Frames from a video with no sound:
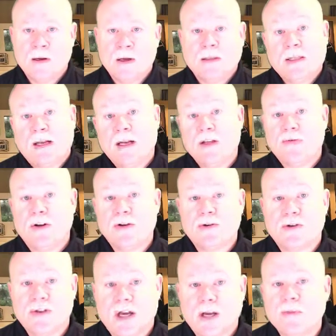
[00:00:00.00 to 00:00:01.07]
Today's feature
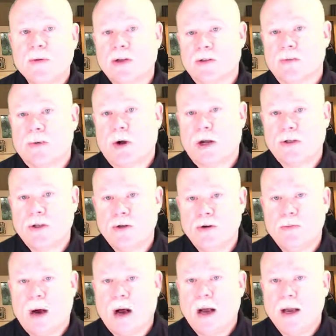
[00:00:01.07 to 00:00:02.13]
segment is brought to you
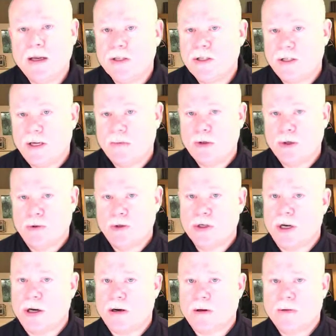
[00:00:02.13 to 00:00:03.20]
by
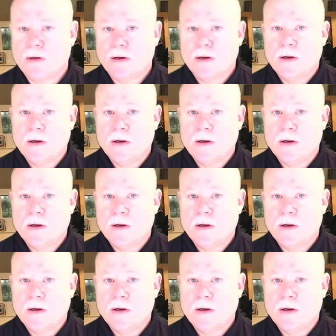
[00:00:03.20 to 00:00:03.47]
Sims-U-Share.